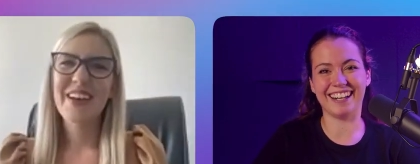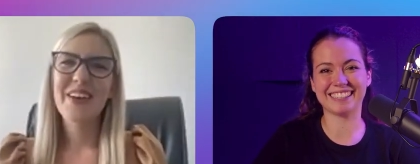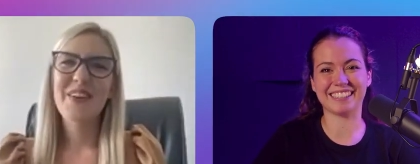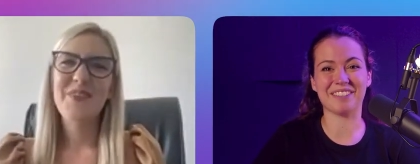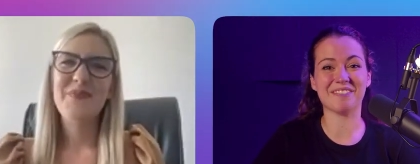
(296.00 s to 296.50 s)

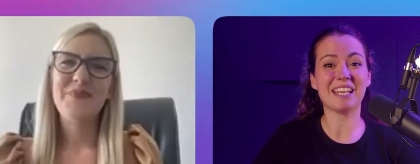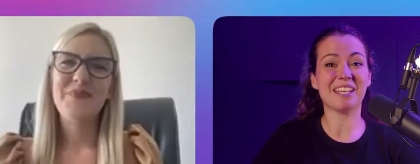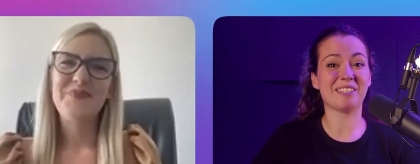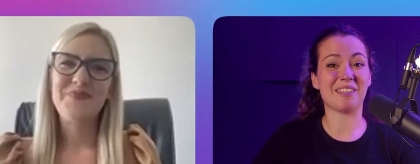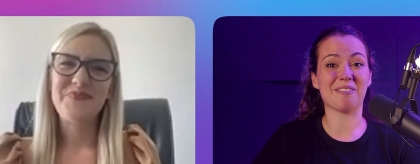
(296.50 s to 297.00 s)
Speaker 1: awesome
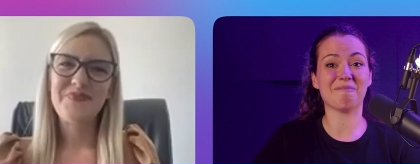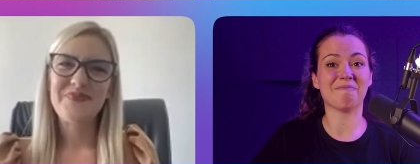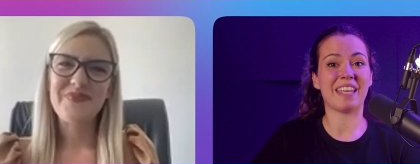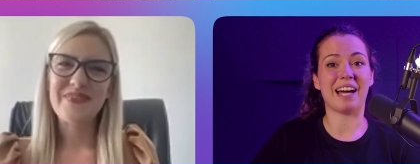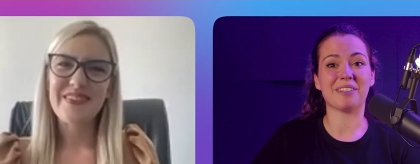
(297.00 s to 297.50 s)

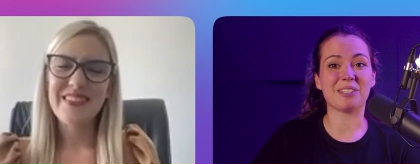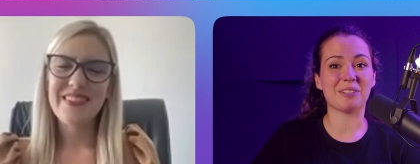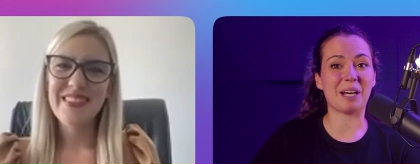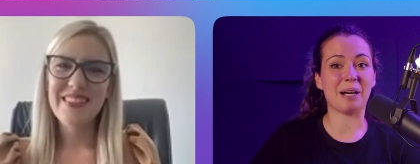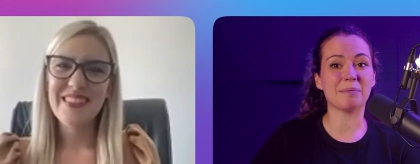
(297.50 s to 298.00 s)
so how
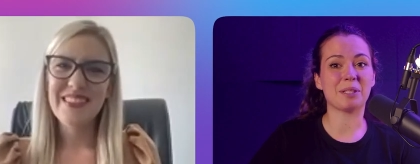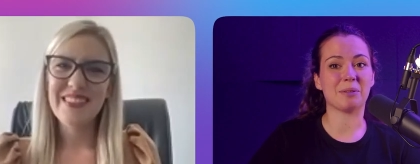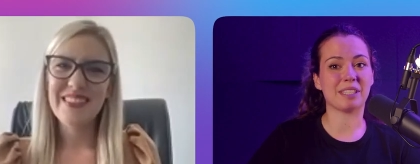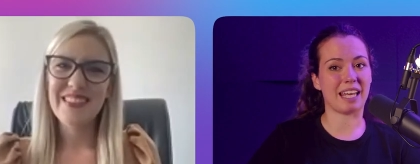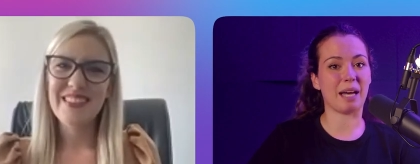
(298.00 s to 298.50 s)
did you come
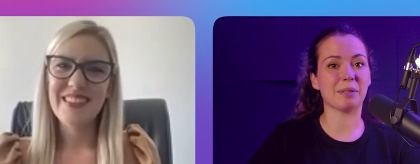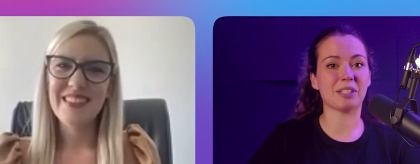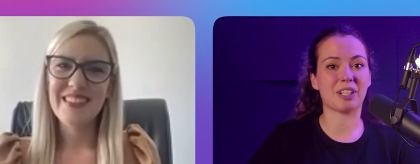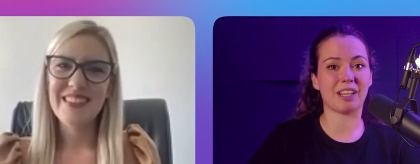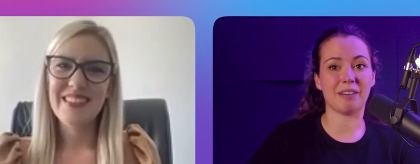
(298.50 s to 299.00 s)
to
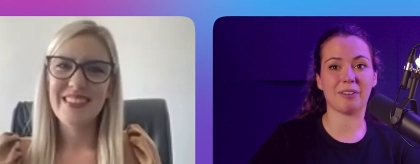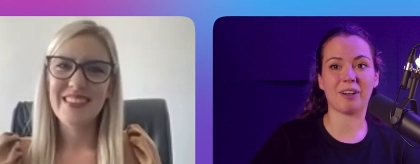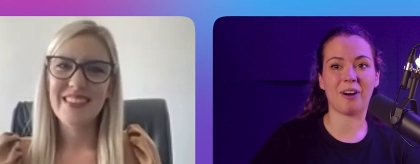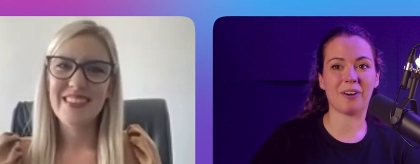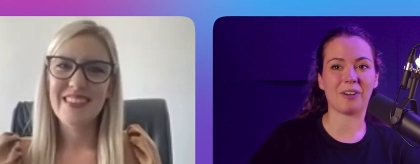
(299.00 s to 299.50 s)
establish
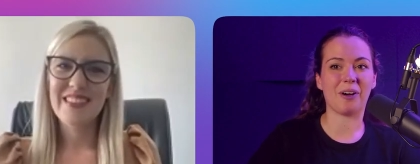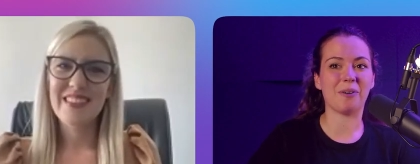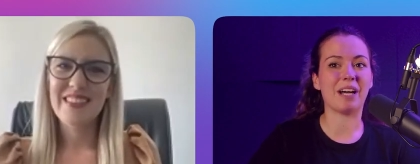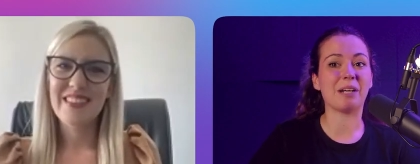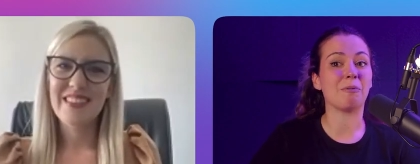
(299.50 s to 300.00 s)
Klever
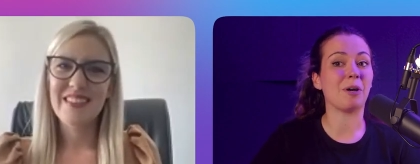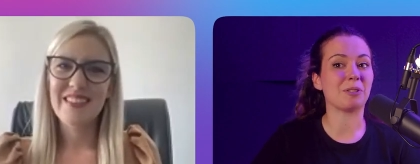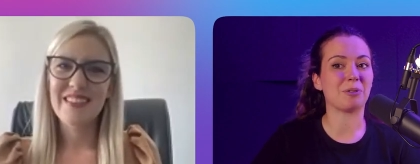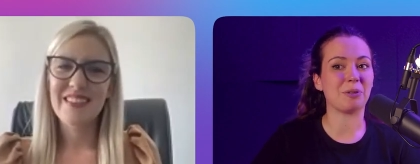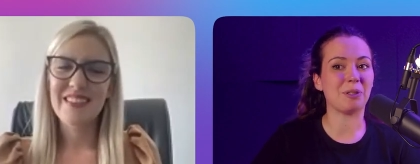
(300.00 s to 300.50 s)
Cargo and
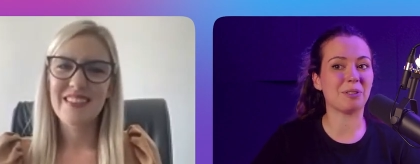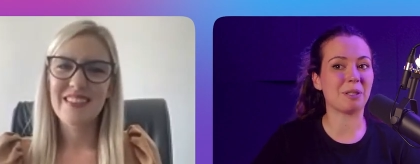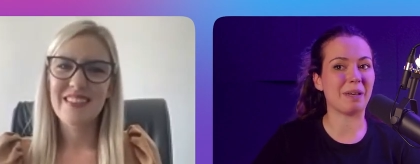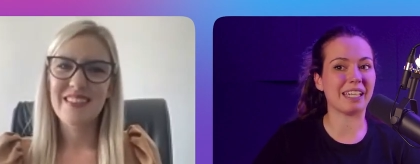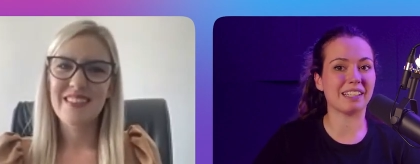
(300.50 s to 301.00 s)
what drew you
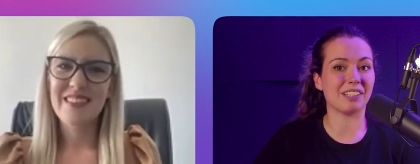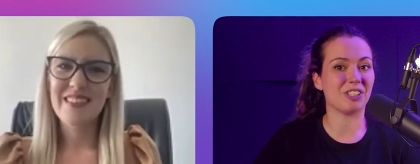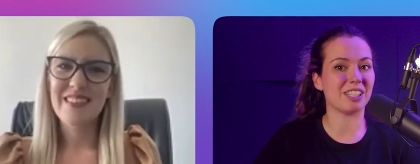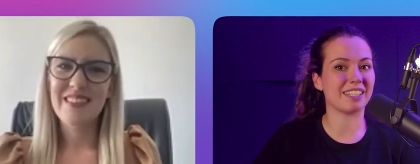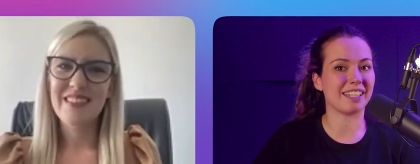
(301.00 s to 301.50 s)
to make a
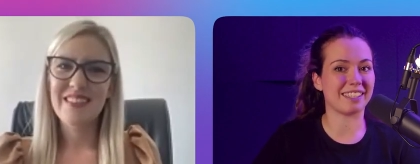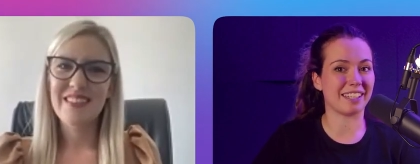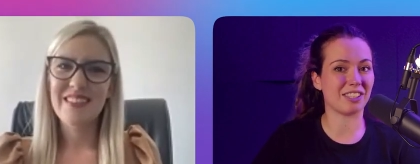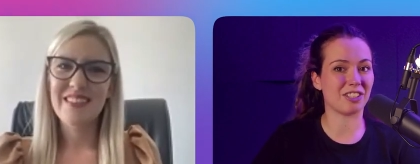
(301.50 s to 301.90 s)
logistics